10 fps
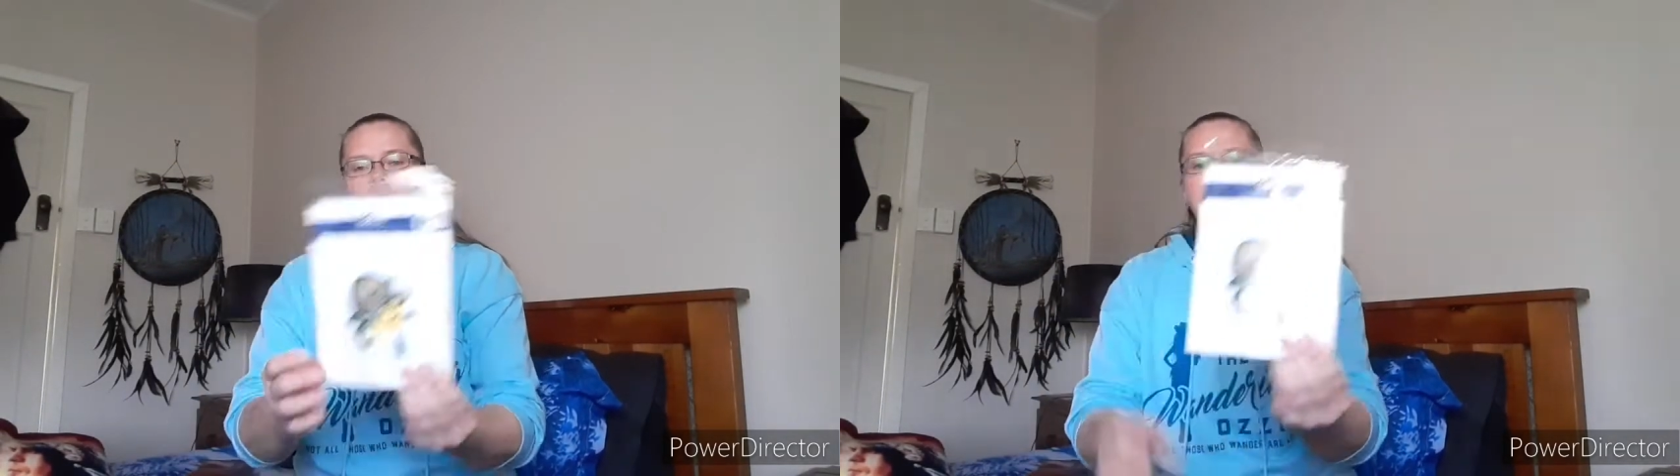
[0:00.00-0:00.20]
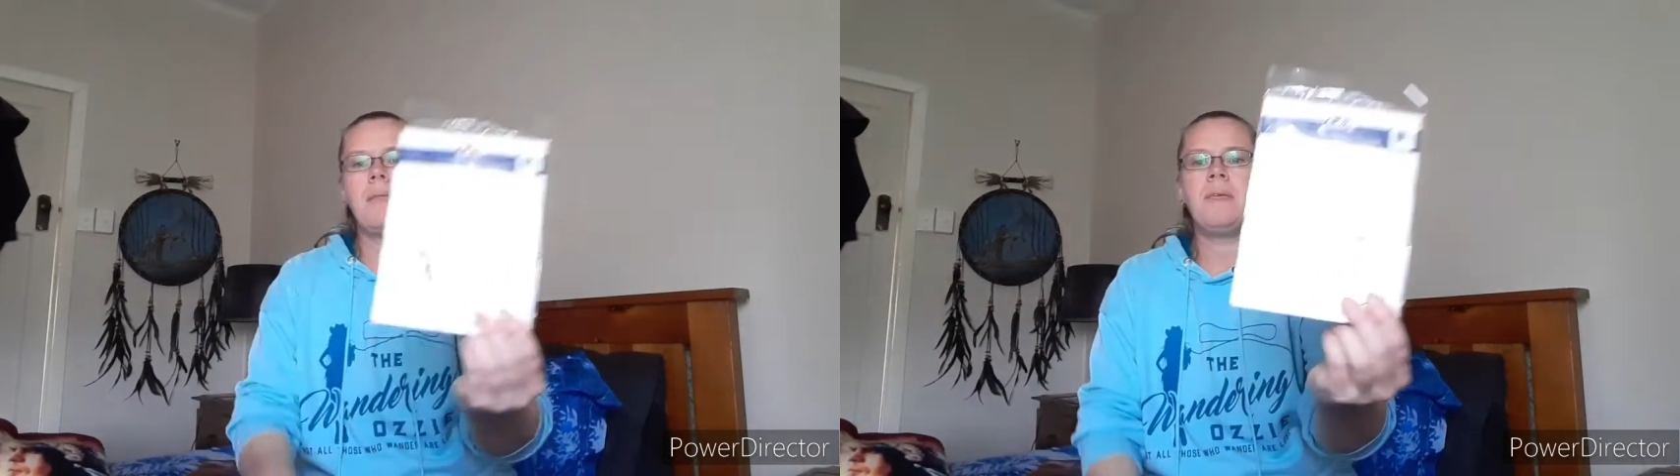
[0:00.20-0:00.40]

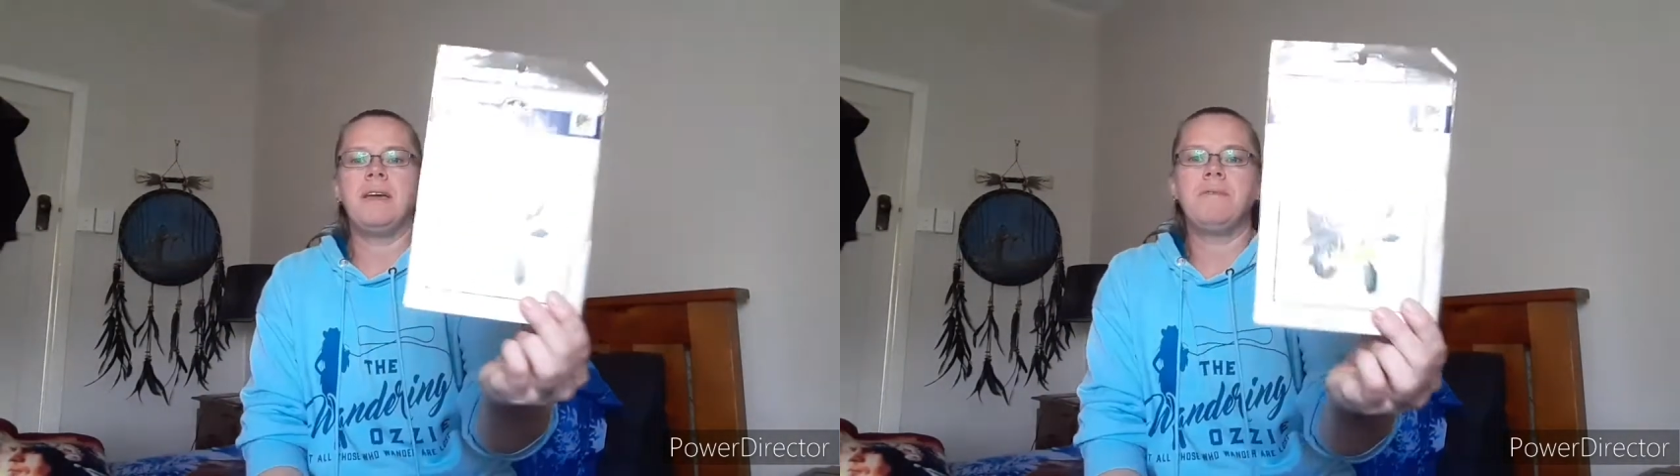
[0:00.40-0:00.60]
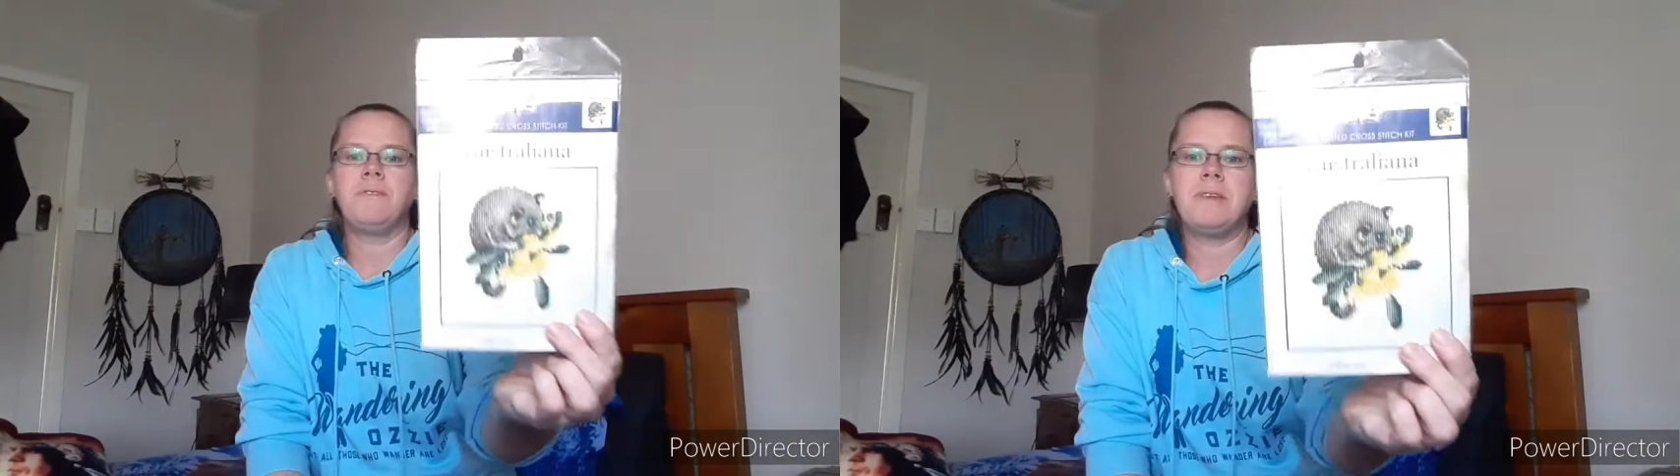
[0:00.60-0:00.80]
And
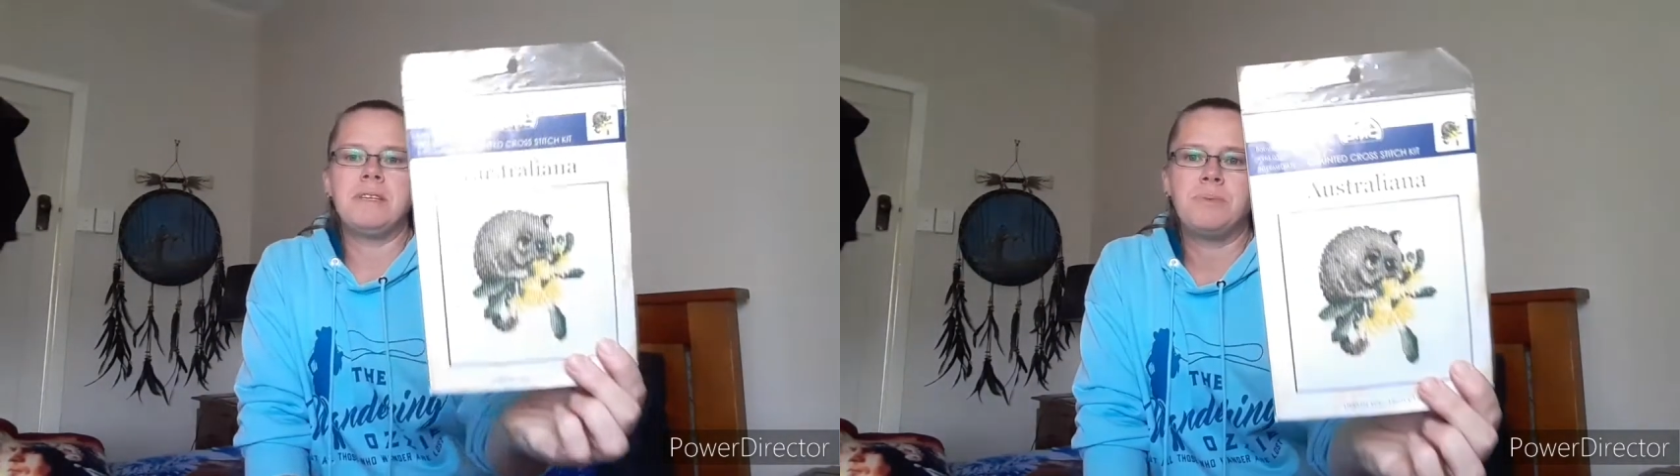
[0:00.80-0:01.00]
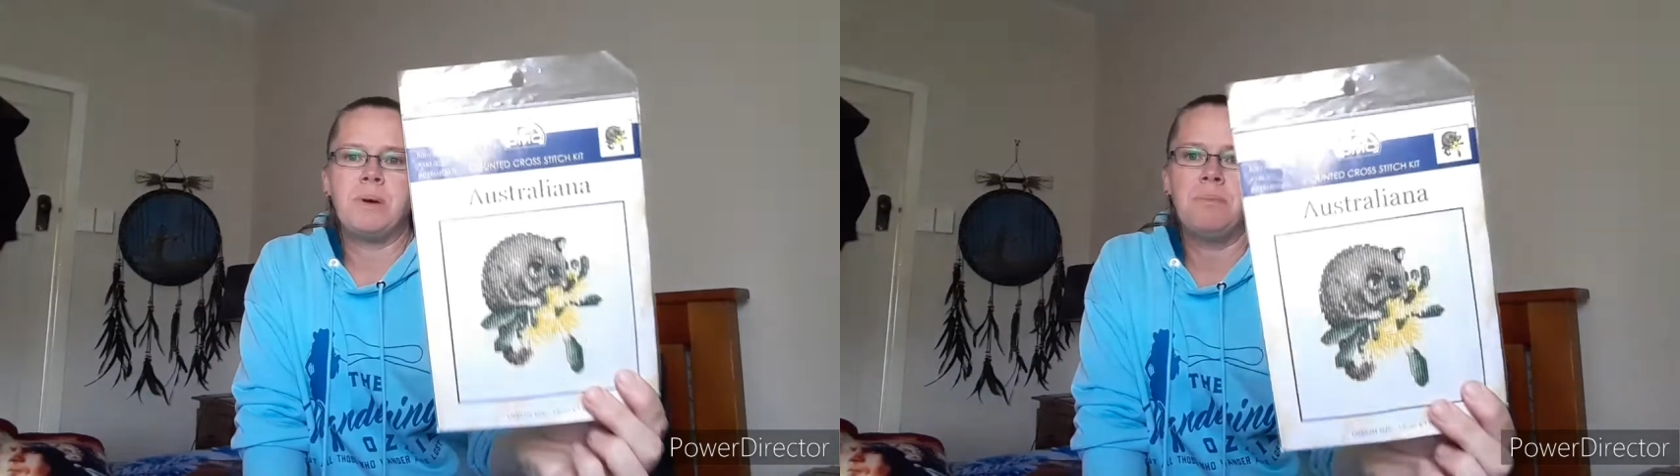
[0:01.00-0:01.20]
then for
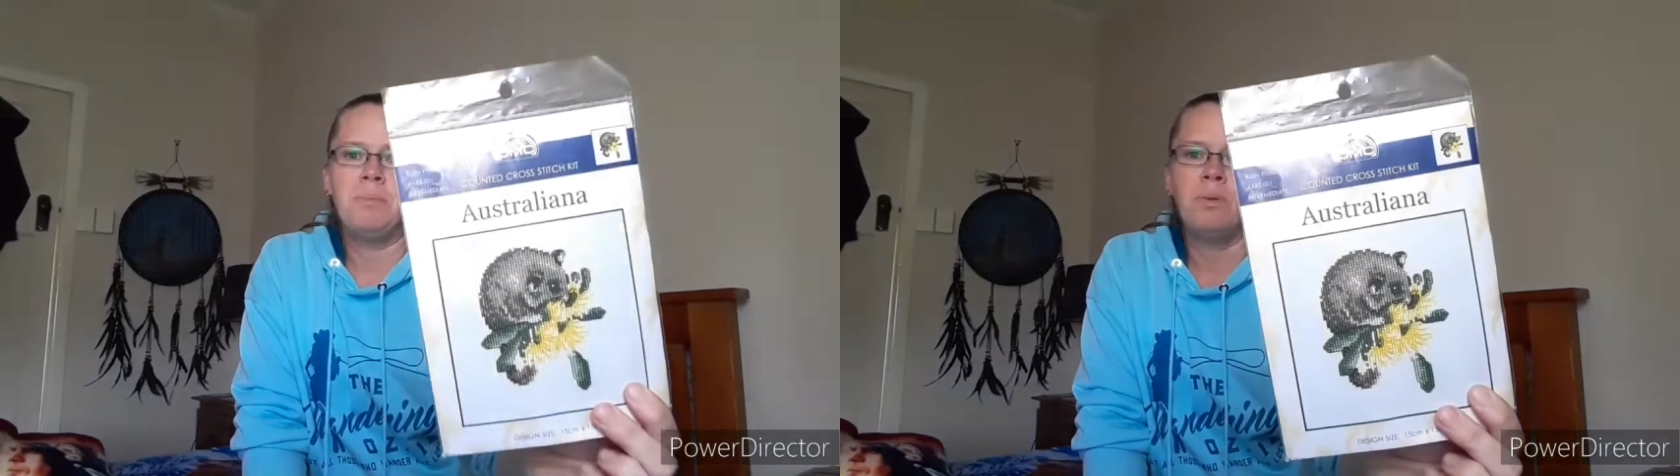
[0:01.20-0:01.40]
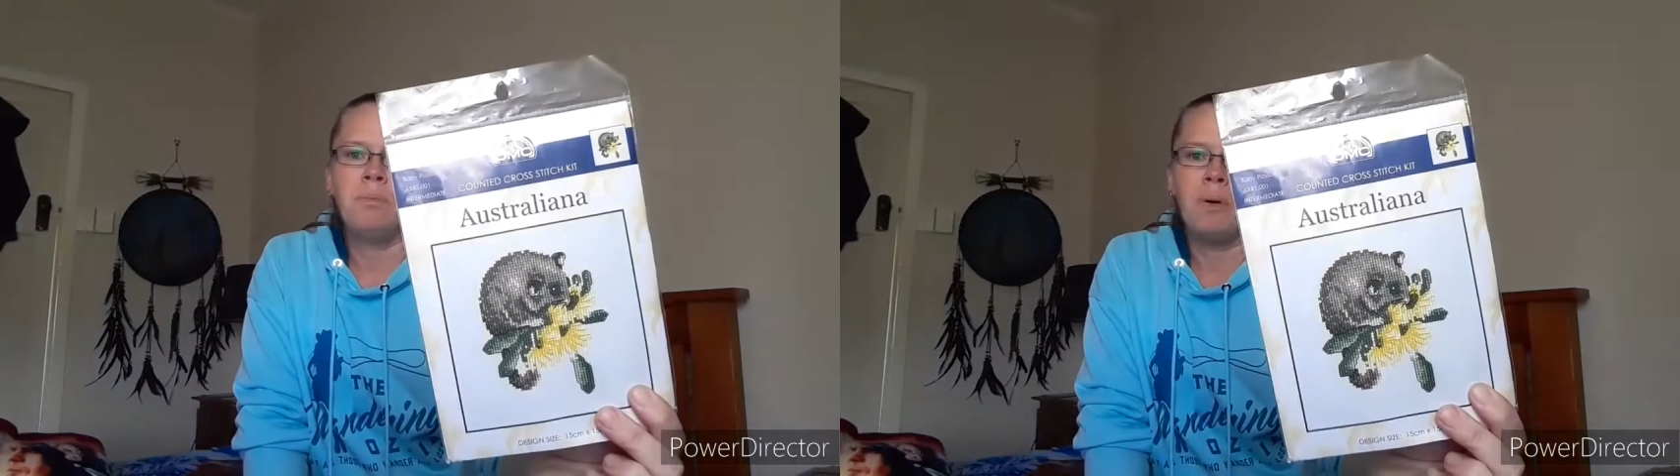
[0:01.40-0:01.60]
this one,
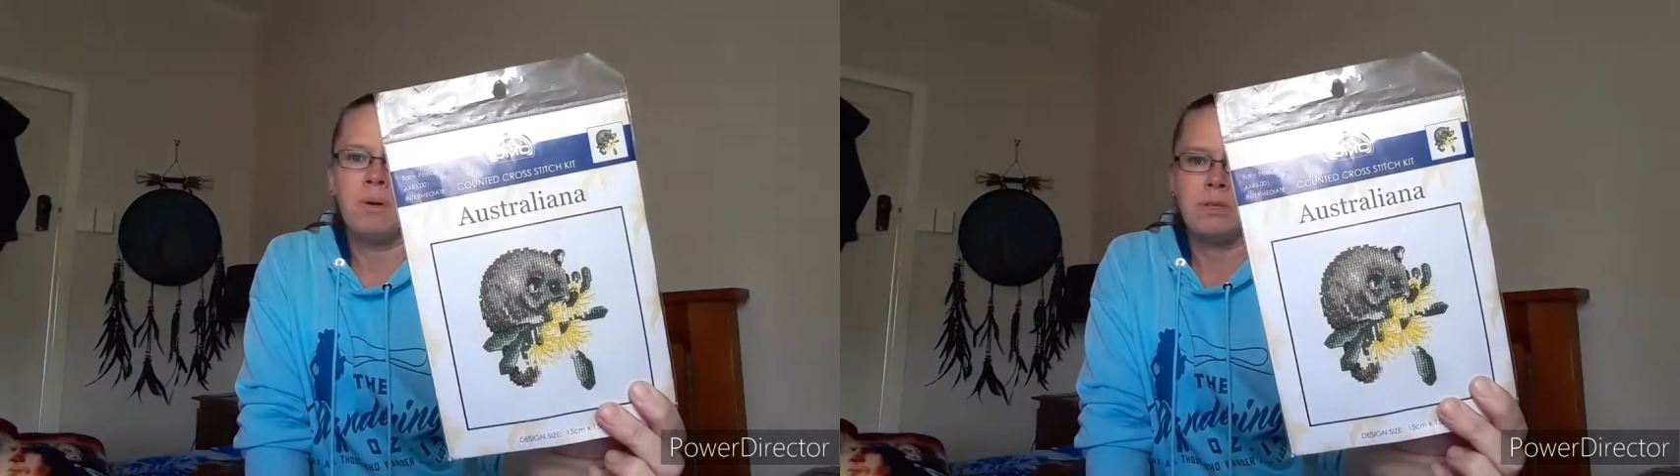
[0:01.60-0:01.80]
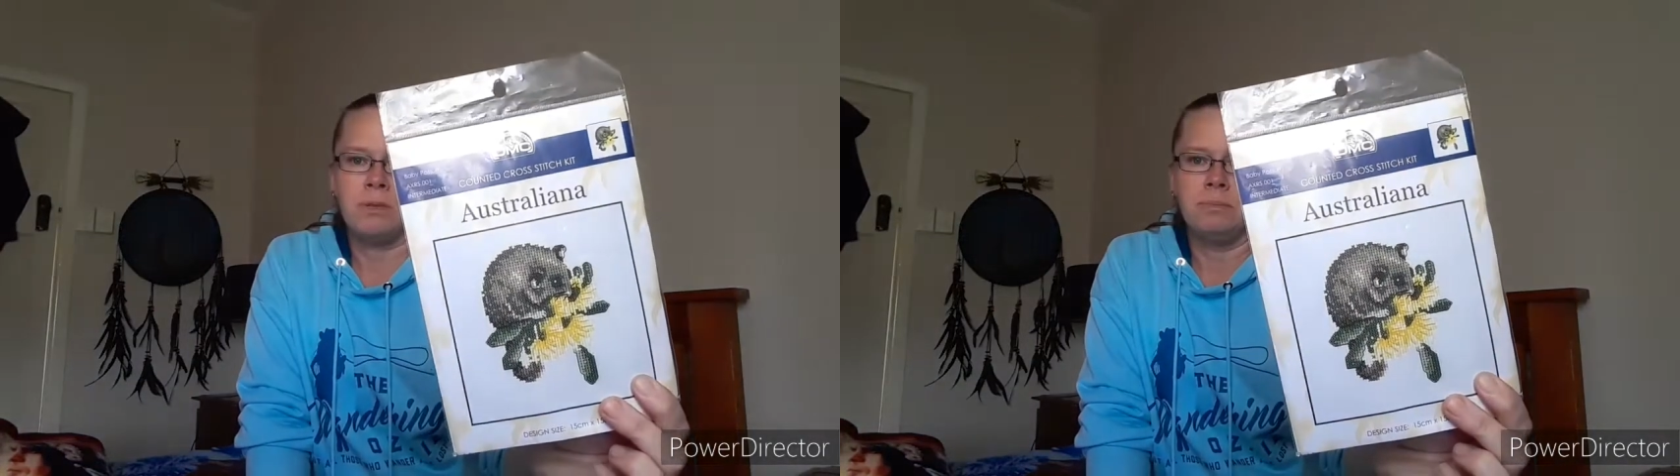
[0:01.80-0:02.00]
put
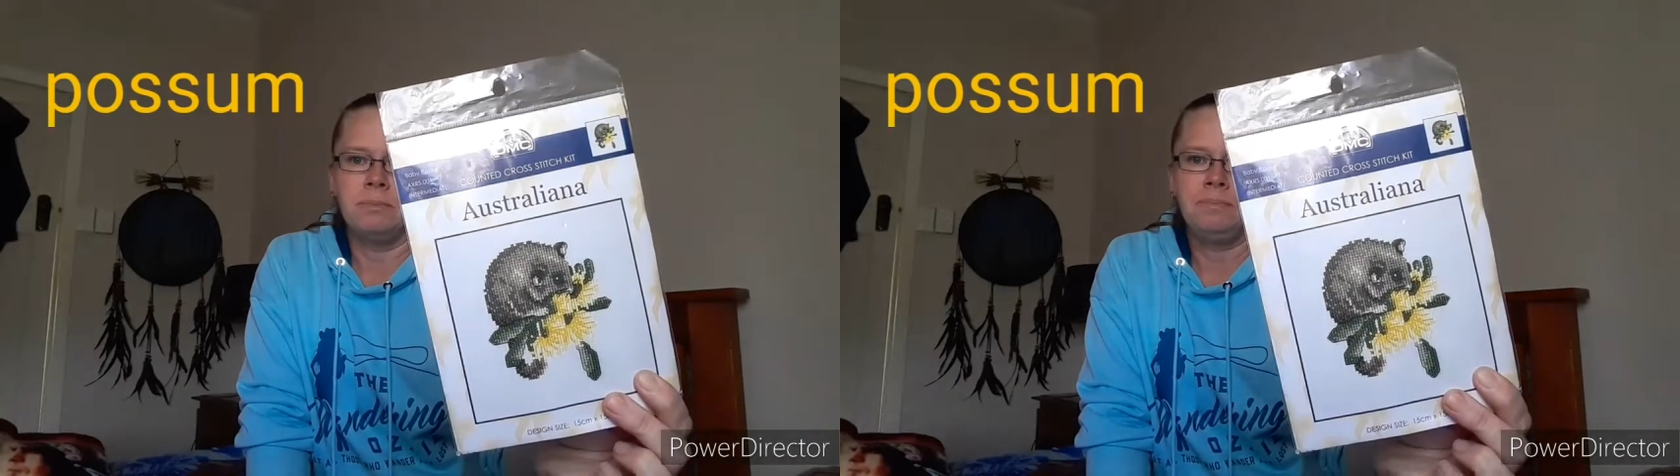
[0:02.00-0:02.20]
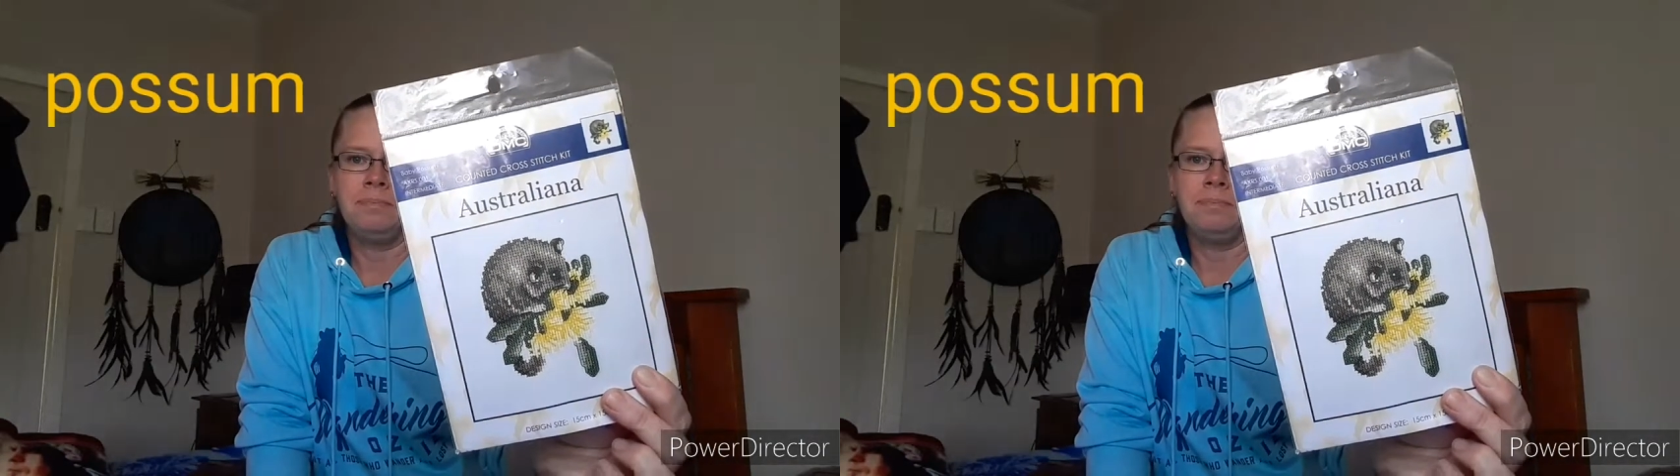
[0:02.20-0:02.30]
possum.